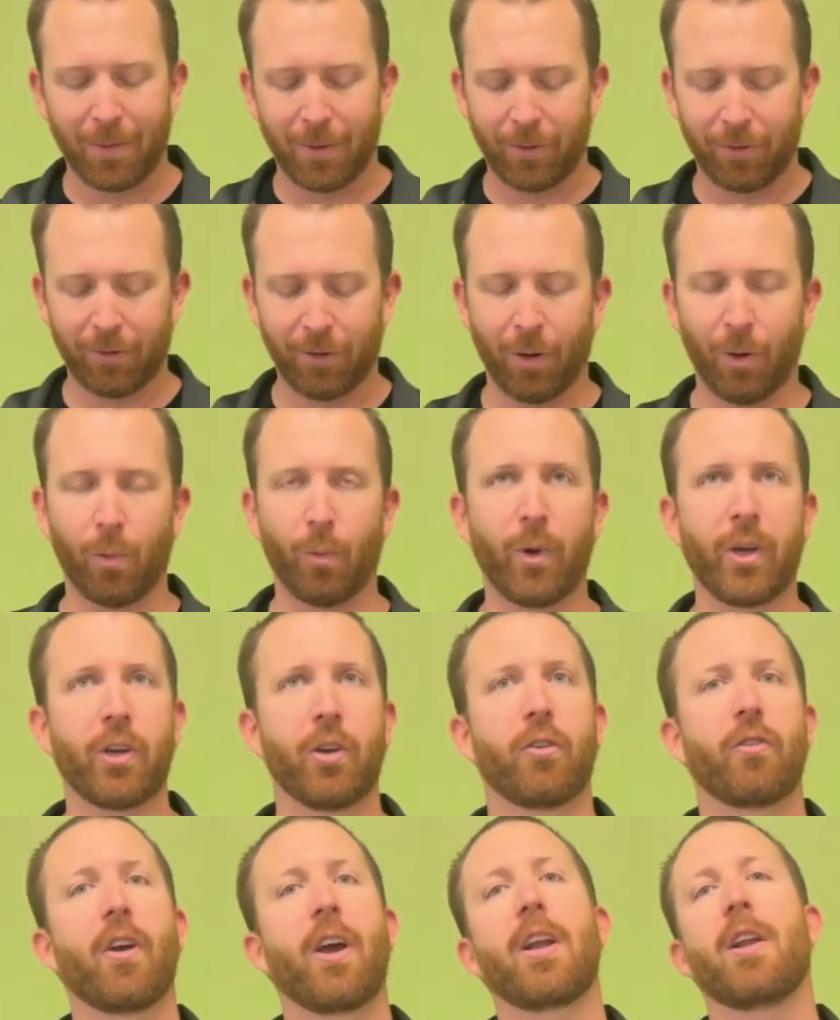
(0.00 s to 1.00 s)
So when
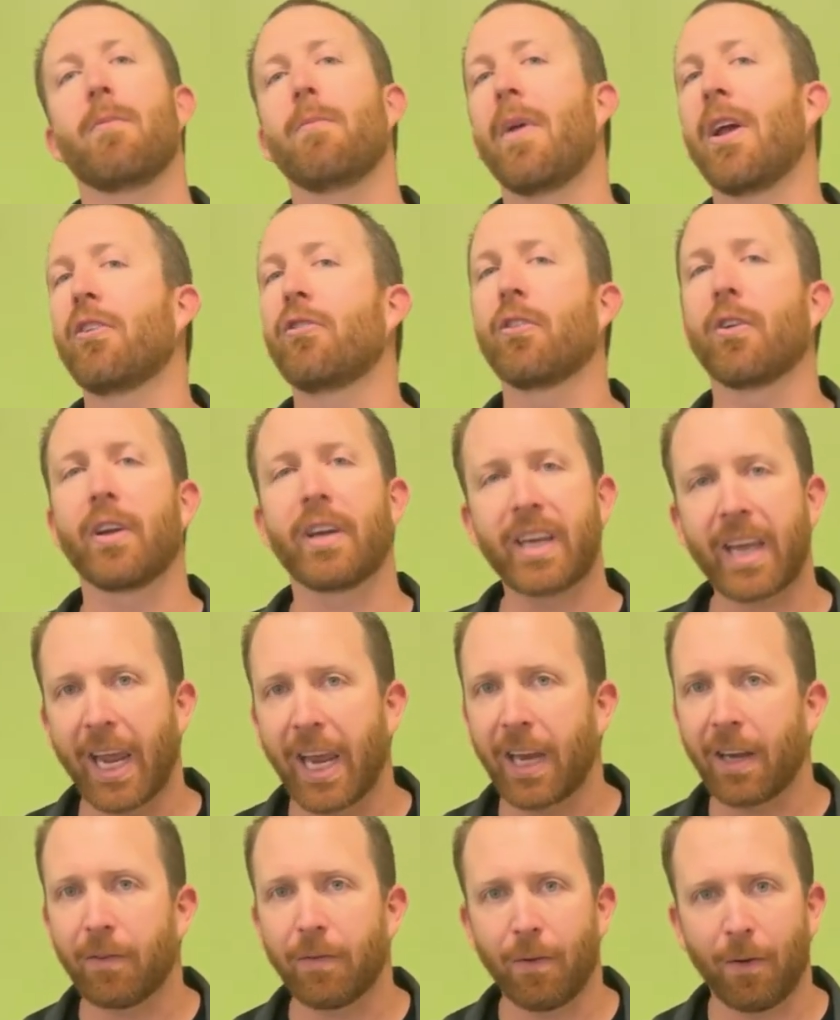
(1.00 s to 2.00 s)
you're trying to measure a
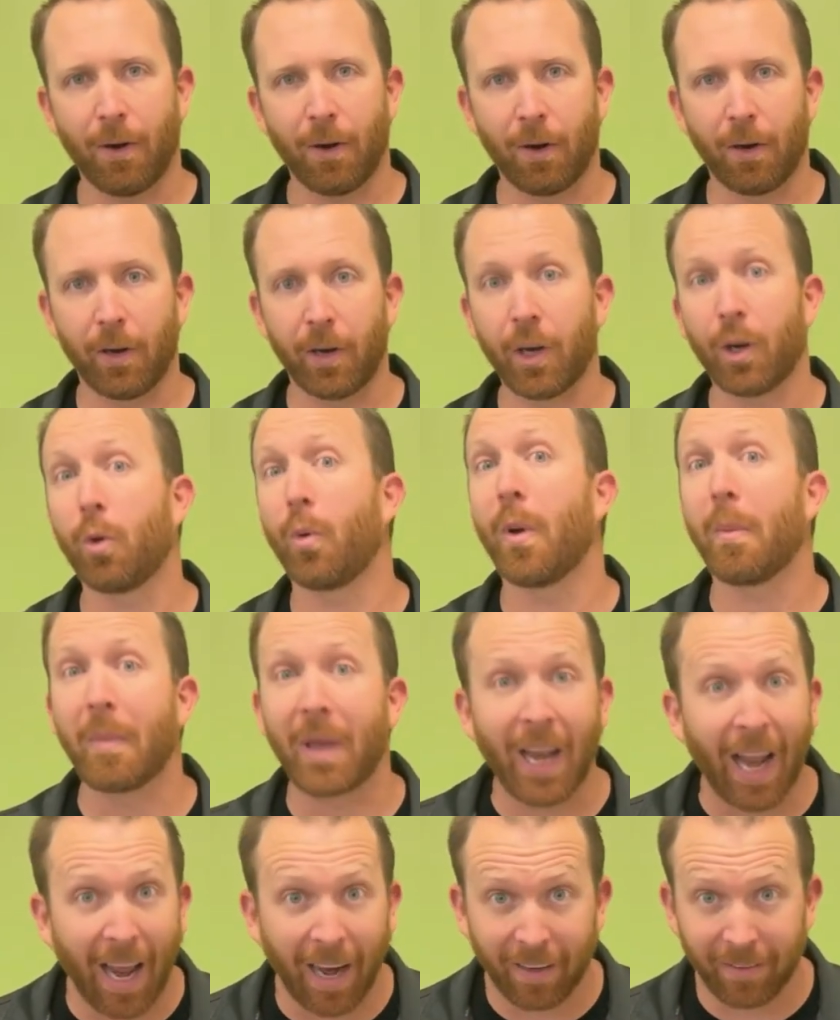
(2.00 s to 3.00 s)
gate for
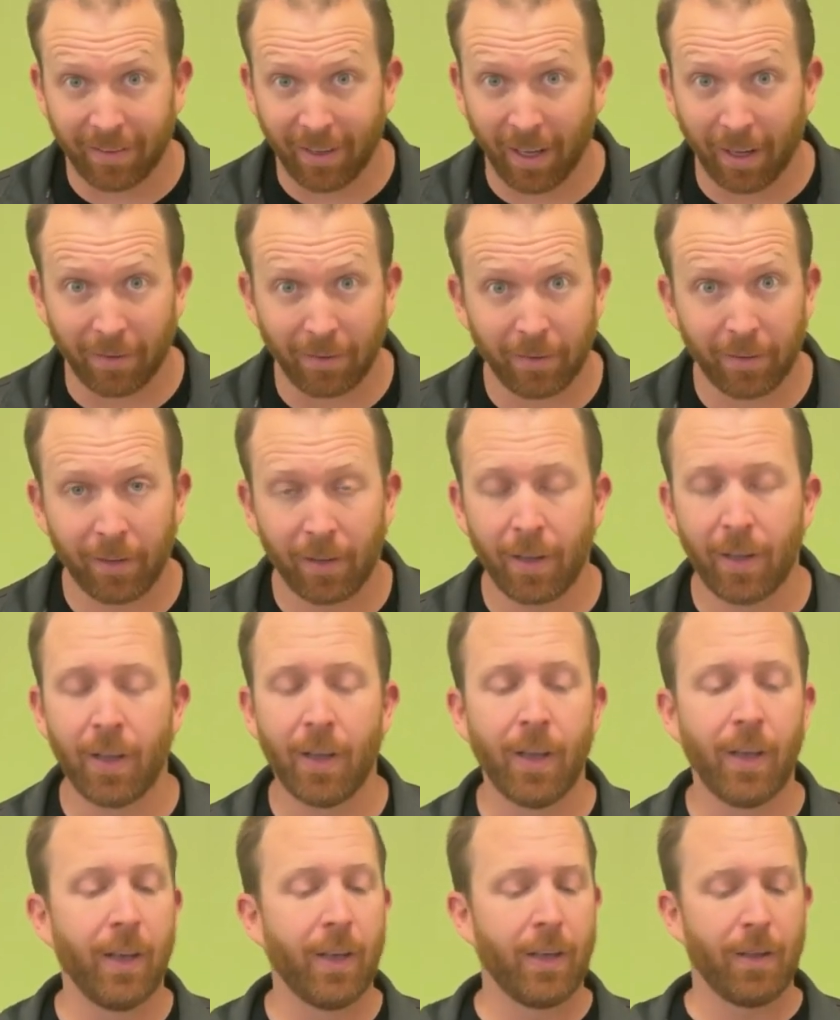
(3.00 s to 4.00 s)
equipment access,
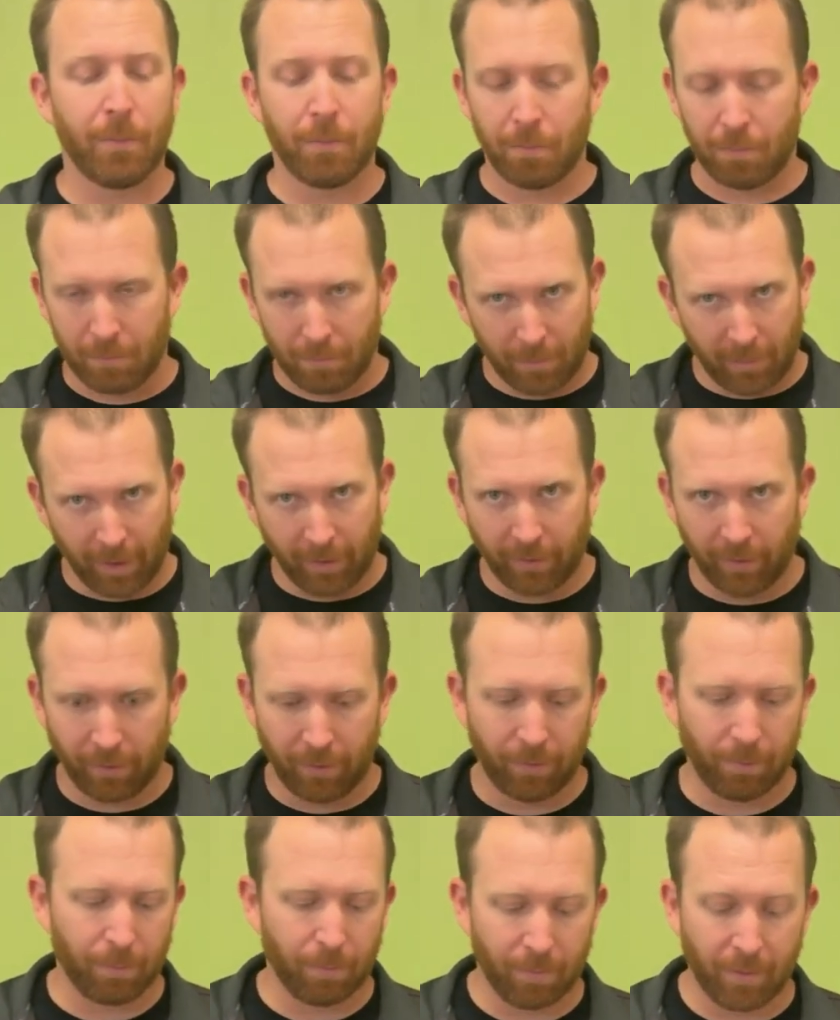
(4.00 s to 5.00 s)
this
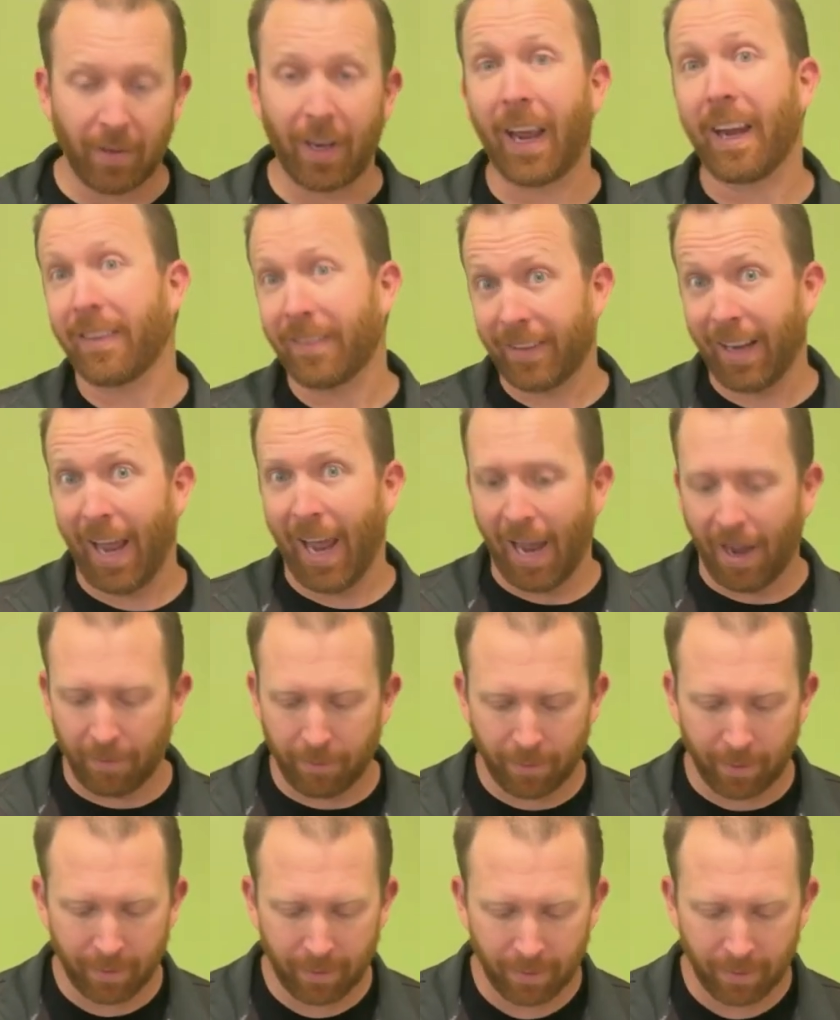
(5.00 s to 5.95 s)
is nice to have.